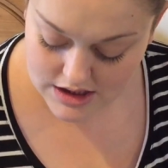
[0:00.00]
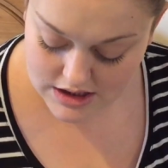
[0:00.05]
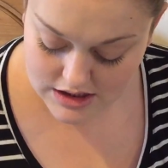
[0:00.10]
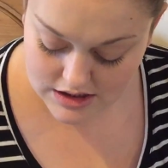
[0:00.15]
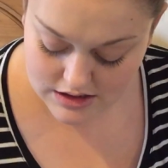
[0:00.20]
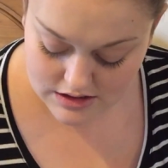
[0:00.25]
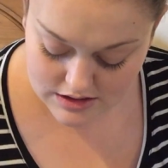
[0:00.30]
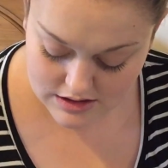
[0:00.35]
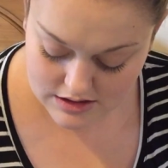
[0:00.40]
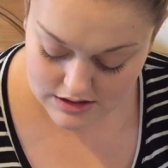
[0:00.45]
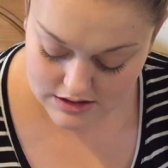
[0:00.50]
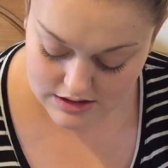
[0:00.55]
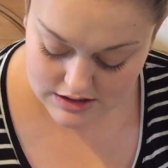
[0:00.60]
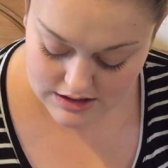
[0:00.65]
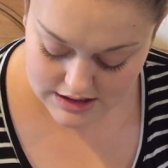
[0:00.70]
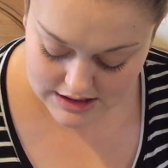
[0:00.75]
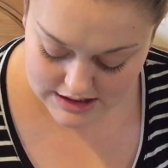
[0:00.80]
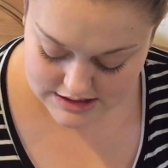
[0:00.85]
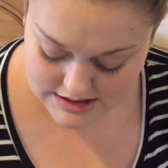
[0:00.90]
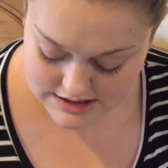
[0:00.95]
and
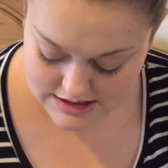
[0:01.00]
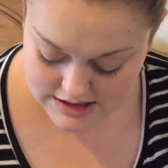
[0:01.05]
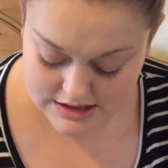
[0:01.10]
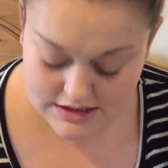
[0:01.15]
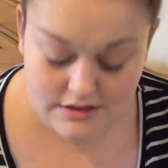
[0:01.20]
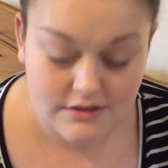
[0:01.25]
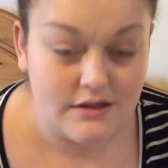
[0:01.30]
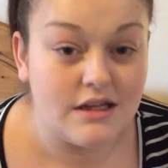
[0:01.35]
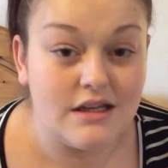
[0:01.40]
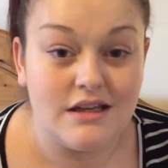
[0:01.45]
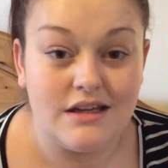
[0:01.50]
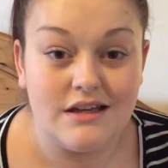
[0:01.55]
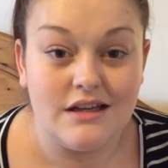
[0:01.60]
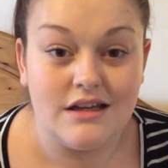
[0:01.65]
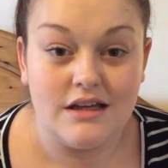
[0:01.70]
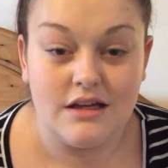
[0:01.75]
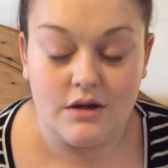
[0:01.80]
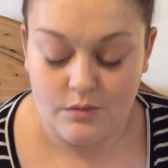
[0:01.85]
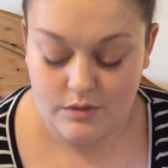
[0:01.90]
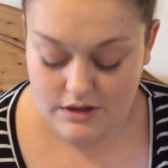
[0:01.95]
like I said,
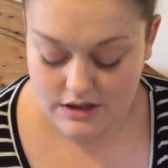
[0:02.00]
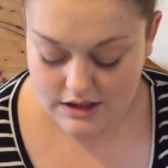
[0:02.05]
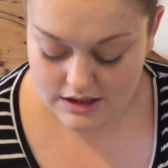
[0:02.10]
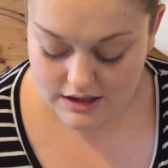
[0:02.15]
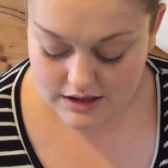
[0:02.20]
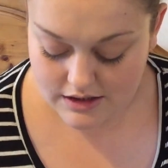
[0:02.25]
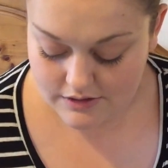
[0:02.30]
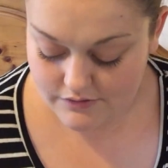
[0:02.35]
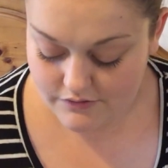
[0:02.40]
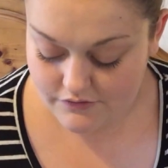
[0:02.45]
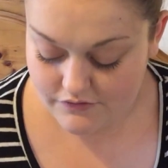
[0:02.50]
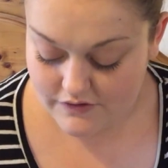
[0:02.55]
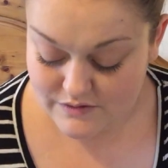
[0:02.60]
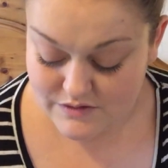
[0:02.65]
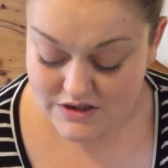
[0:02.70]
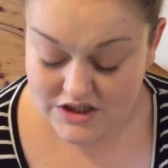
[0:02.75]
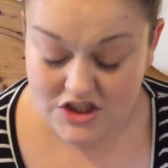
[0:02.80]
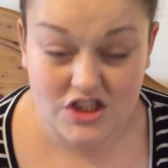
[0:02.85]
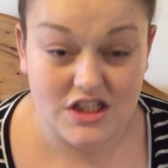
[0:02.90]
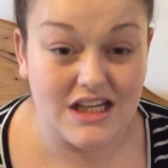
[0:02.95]
with the
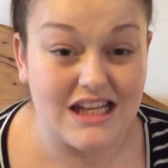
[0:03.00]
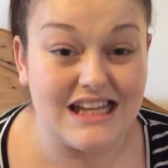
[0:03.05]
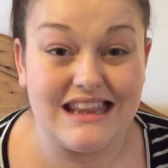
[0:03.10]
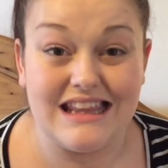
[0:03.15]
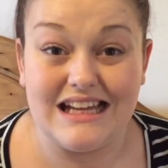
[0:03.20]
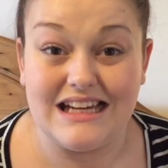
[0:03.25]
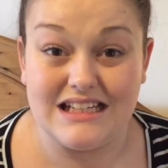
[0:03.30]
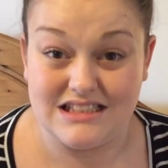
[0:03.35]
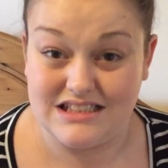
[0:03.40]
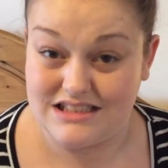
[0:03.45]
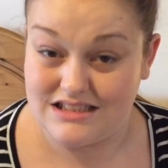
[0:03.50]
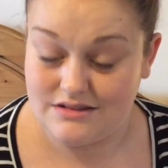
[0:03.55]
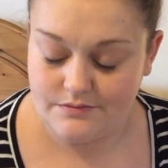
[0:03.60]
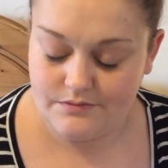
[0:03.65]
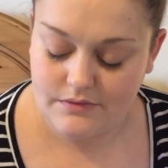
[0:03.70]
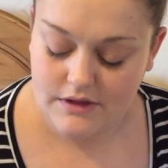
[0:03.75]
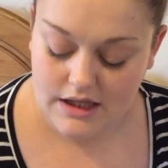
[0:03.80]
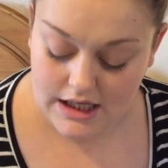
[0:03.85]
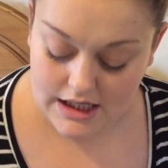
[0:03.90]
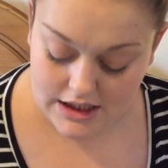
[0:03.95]
foundation it lasts
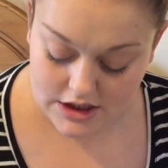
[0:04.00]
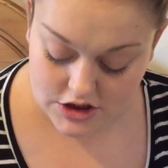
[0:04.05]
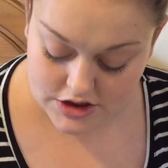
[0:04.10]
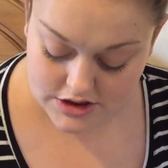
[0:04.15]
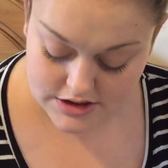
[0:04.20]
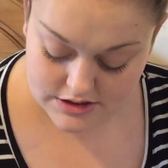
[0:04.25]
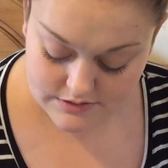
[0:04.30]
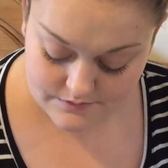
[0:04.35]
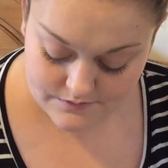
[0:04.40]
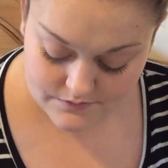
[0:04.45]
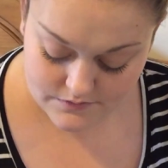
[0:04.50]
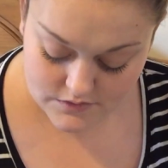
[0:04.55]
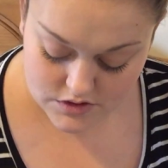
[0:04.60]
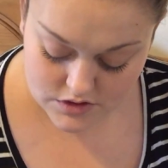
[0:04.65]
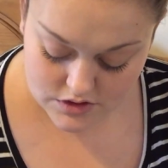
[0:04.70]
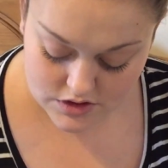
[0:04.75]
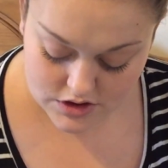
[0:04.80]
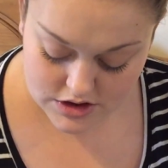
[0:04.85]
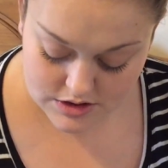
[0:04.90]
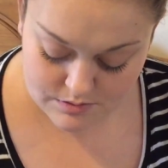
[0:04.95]
ages.
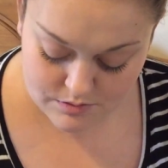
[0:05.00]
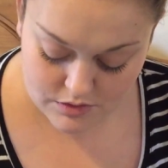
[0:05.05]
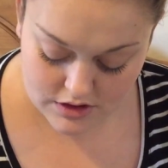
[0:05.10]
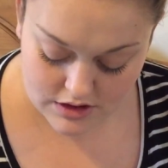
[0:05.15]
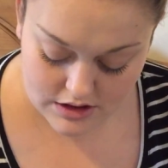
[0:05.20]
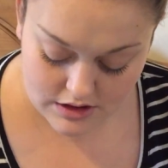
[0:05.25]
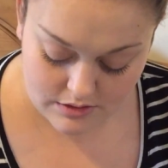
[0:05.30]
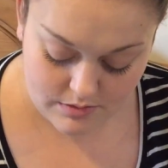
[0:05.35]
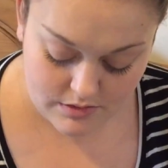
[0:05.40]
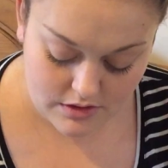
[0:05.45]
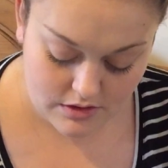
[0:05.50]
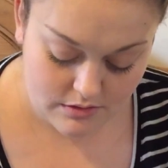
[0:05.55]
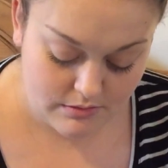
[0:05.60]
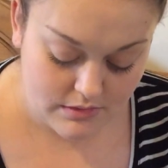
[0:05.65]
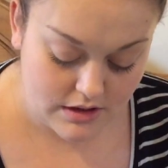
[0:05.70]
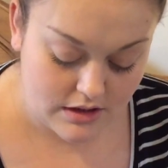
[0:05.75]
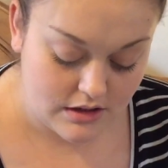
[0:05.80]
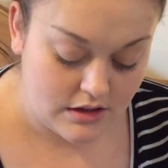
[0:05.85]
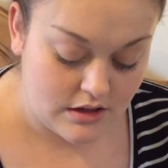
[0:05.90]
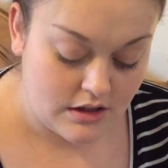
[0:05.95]
So just put a little bit on
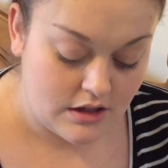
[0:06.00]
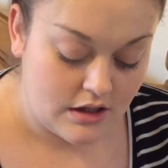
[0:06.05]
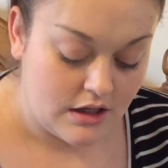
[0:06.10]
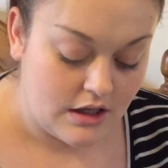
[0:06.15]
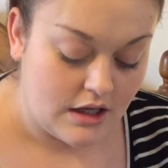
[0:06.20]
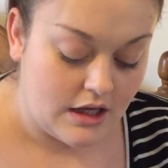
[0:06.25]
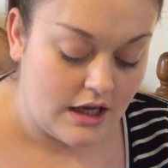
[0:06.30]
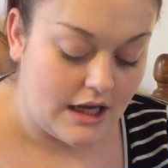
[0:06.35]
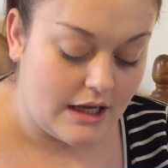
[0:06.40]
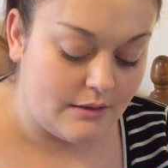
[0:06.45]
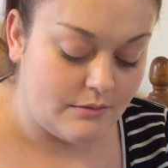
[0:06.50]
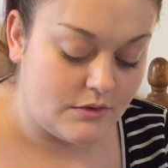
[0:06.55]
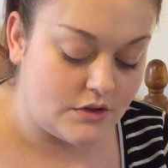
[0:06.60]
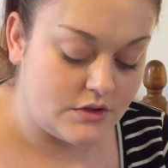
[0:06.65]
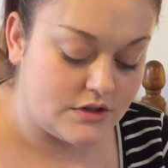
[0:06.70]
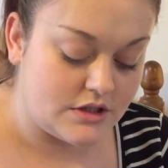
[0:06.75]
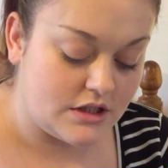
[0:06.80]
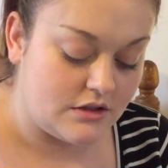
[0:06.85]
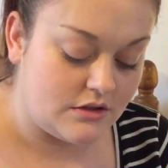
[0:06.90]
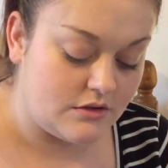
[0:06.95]
my, I'm
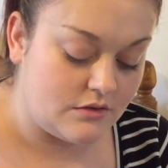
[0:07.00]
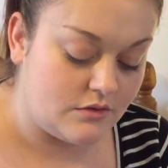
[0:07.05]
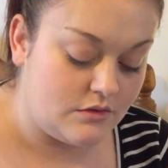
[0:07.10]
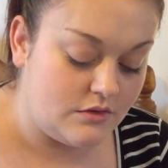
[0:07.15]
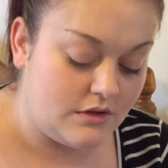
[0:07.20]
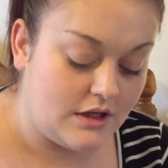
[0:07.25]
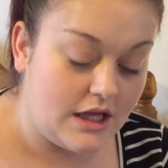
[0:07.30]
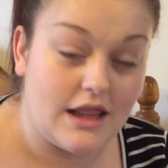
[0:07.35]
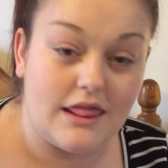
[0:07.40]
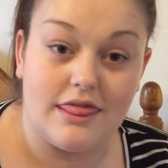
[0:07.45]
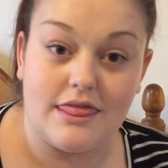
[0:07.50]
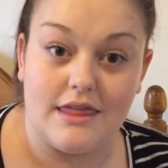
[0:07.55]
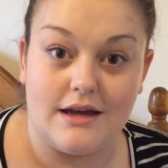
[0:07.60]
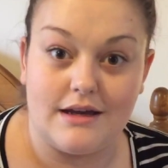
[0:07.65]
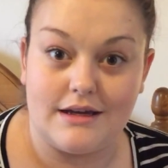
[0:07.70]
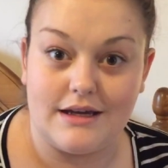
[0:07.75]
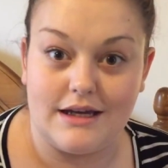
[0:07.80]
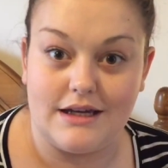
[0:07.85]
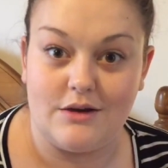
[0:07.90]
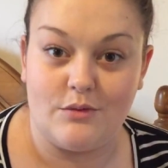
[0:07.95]
using, oh,
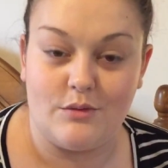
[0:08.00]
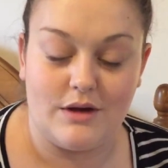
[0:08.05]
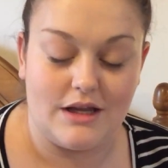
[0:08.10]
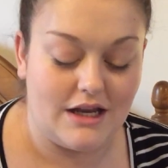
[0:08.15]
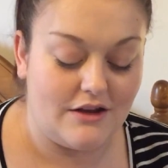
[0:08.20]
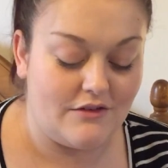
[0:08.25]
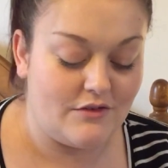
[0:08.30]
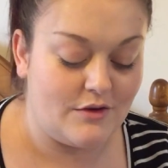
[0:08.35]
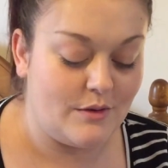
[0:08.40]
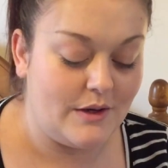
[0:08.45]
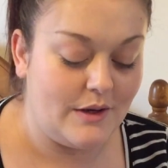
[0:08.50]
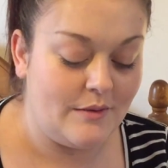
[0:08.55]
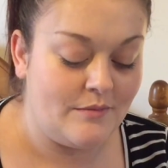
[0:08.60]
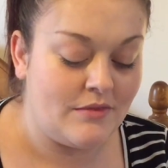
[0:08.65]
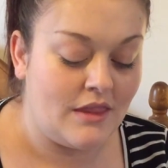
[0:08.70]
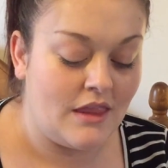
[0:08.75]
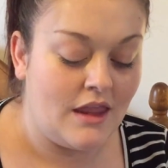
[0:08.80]
that kind of went everywhere.